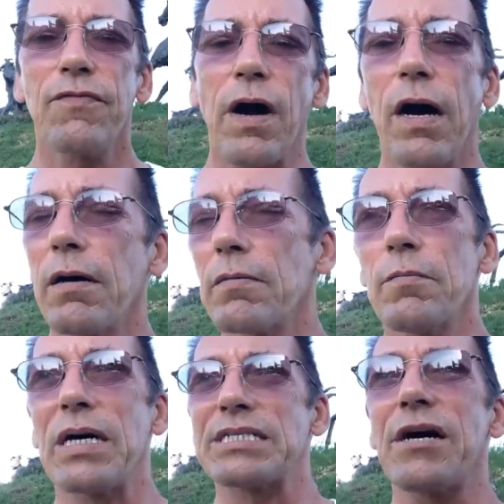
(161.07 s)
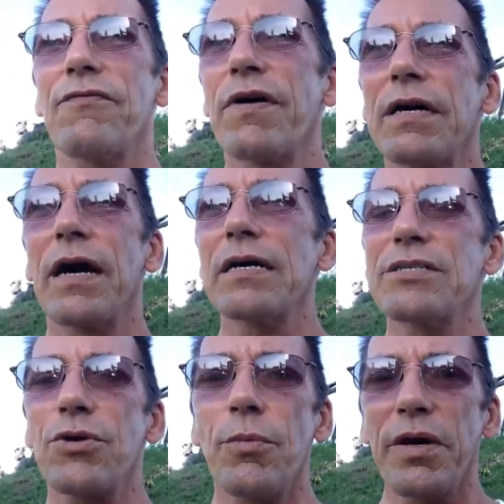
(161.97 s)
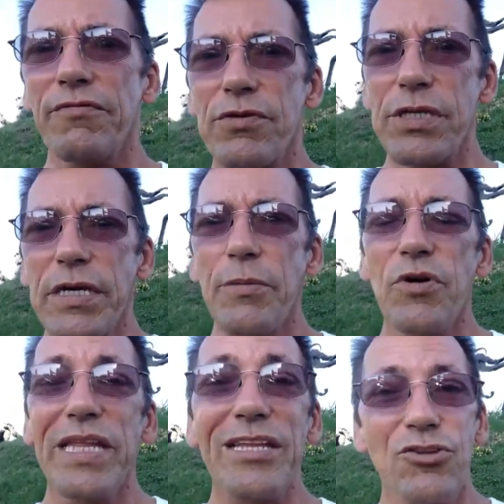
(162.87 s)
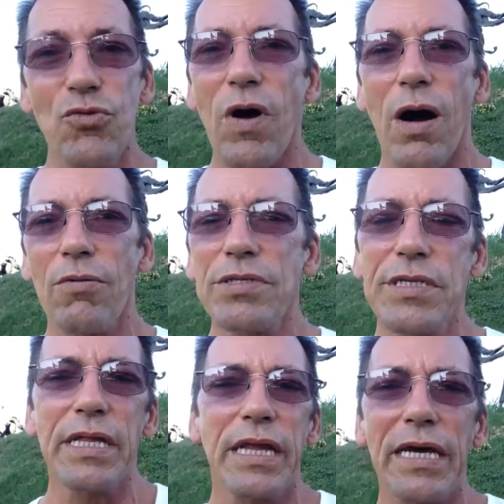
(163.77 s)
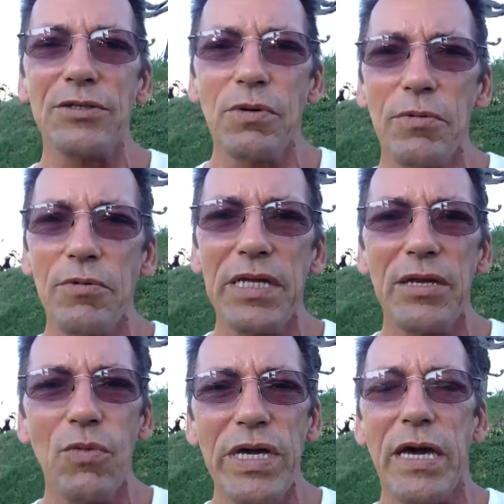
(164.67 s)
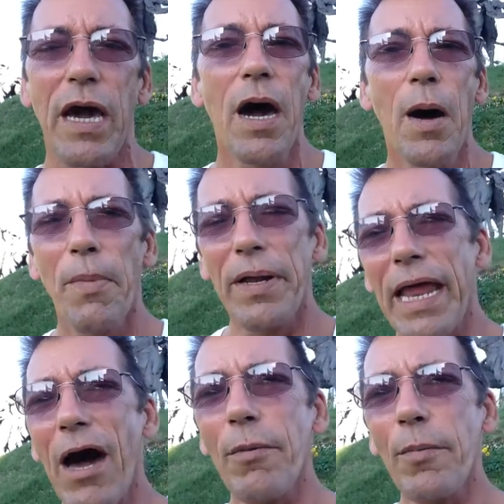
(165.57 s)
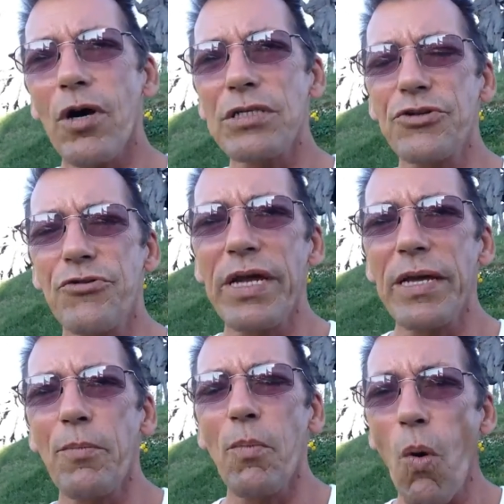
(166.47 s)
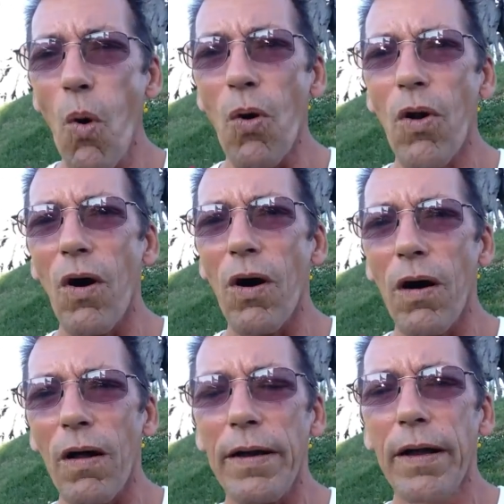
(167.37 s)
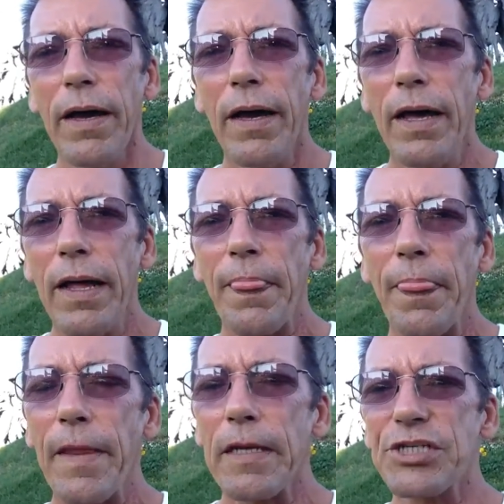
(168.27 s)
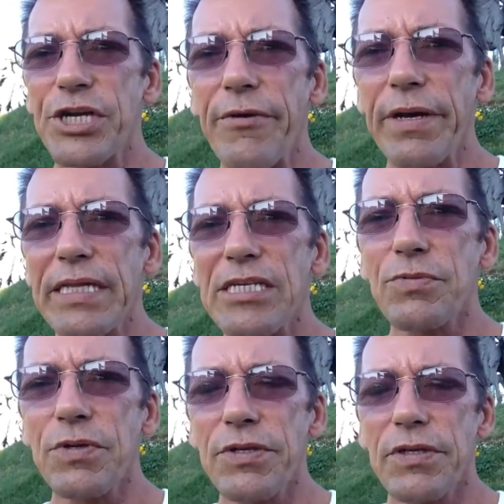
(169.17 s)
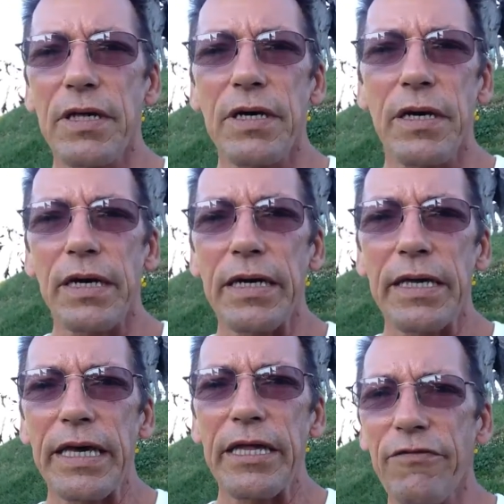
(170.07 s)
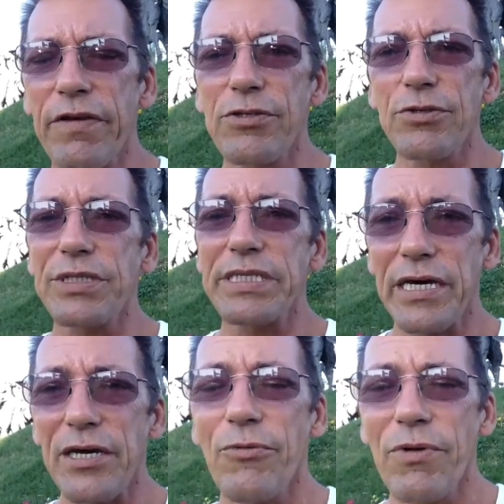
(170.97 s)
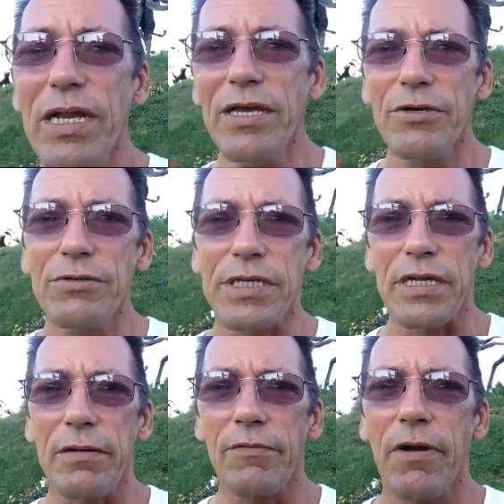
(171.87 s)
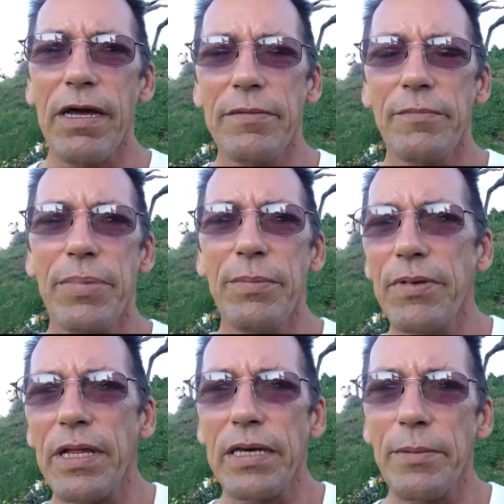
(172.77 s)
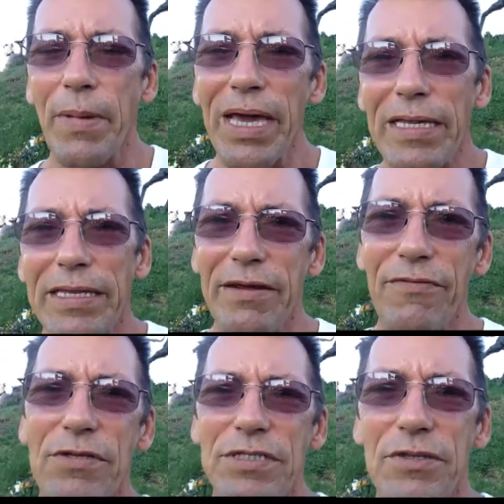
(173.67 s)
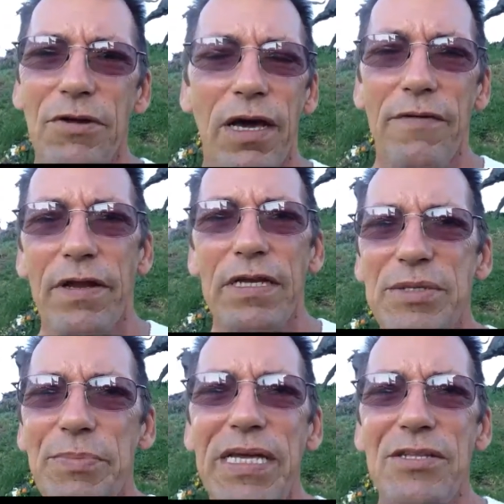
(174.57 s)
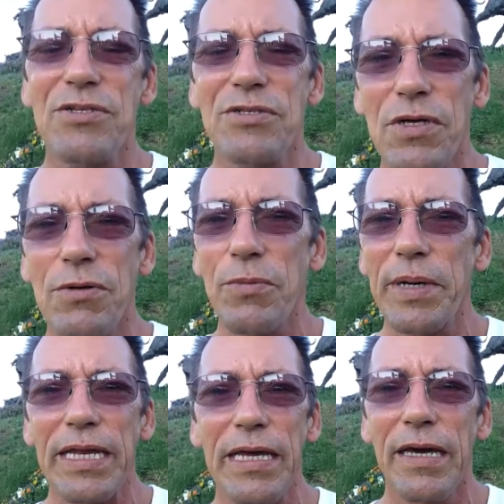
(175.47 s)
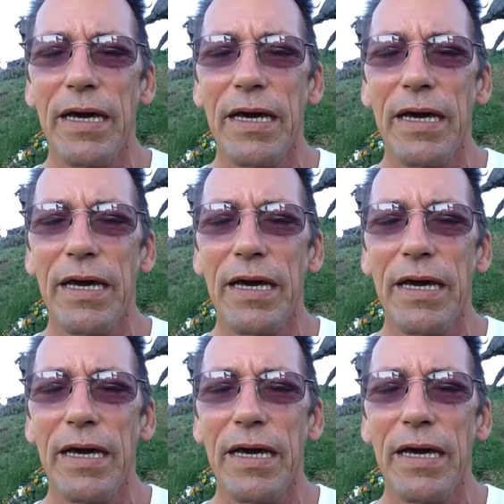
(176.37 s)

Uh, myself, I, I sold my first item within two hours and the next one within a week. But now I'm concentrating more on sharing this with uh, individuals that can really use it, right? People that can make a difference in their life, and it's made so many